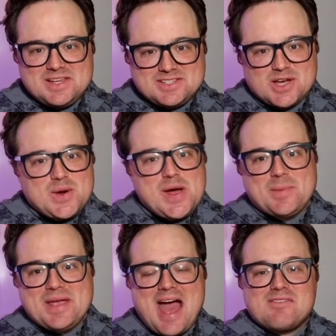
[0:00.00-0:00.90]
weeks ago and
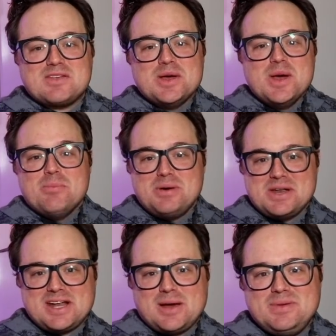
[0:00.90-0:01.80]
we haven't put
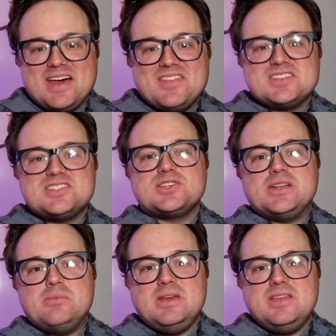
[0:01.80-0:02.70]
it up yet. This is
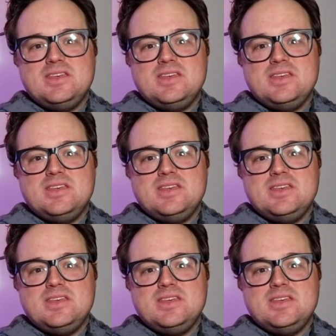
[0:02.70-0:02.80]
gonna be